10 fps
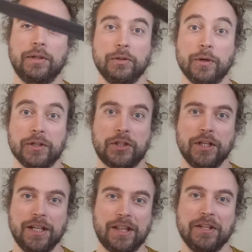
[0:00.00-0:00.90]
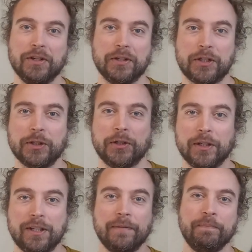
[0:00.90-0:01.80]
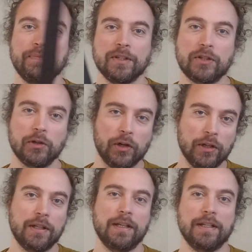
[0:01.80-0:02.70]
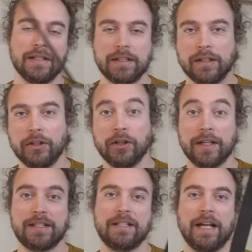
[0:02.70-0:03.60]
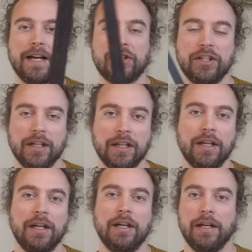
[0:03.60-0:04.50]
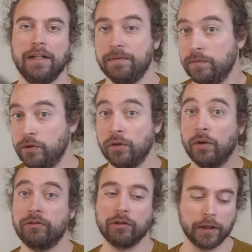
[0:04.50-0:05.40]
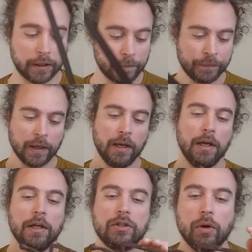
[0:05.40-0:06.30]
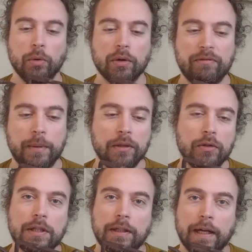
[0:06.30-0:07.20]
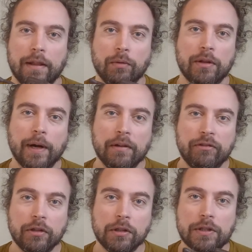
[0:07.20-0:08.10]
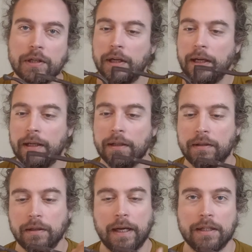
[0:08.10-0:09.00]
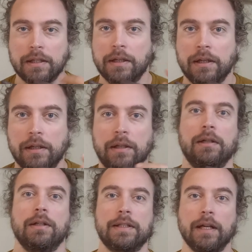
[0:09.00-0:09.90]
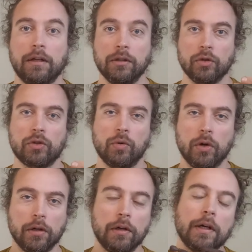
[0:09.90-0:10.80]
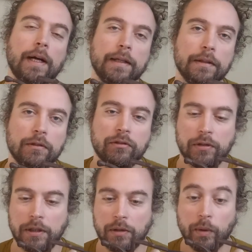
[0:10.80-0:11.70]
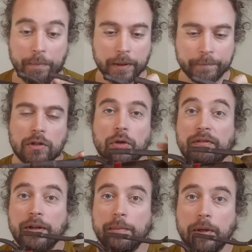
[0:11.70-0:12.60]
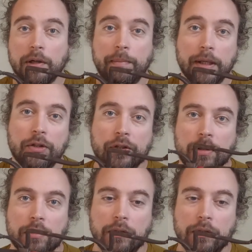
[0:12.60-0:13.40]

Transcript: unsheath your short sword that is good at slashing and you go for it. So it would have been used together with rifles and as a, let's say, close quarter kind of weapon. So a very broad picture,